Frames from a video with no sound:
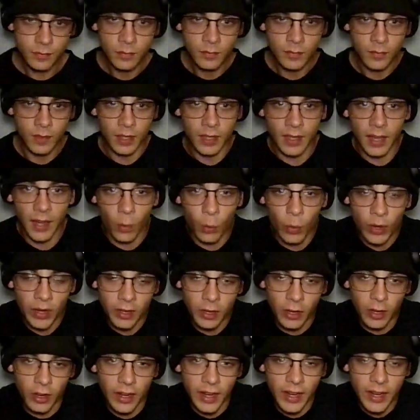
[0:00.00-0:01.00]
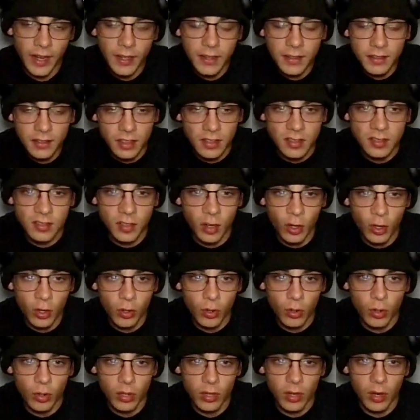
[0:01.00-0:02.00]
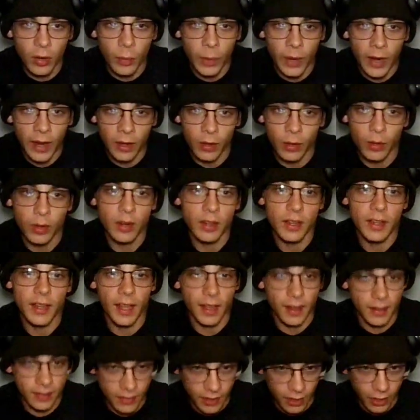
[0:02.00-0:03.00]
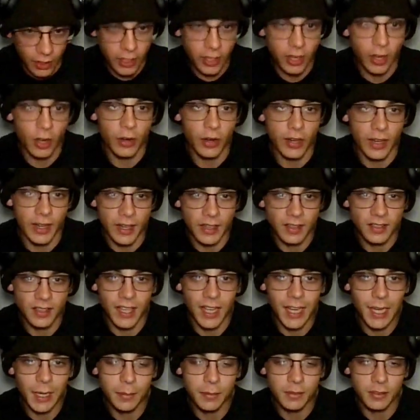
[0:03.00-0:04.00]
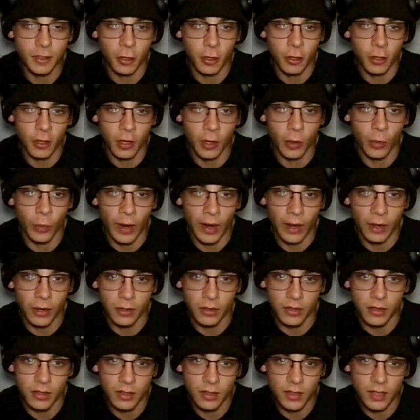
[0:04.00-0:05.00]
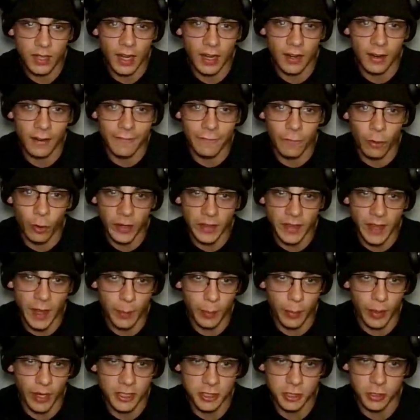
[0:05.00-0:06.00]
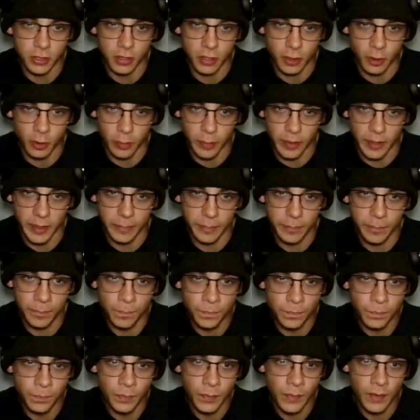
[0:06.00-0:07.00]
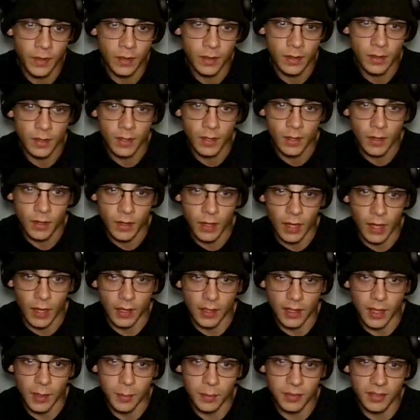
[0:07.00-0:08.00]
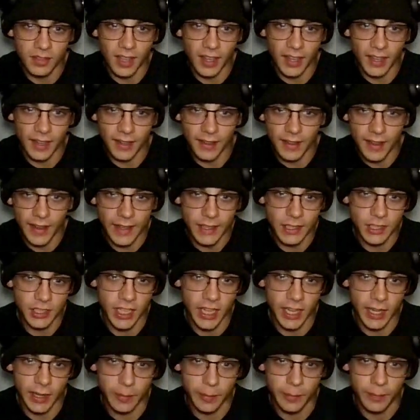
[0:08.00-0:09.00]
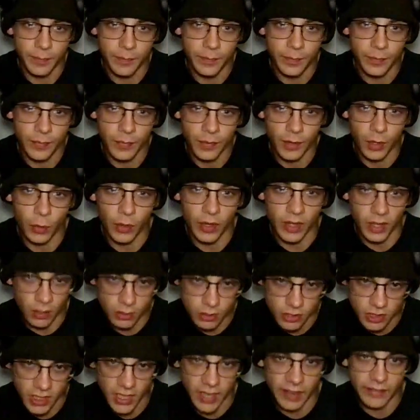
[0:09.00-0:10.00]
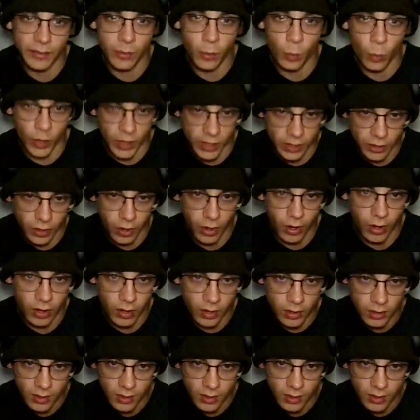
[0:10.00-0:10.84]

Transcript: Yeah, Whittaker, he needs to circle around. Yeah, there you go. He needs to keep circling around, kind of avoid that pressure a little bit. And keep sticking to that jab. There we go. Jab from Whittaker.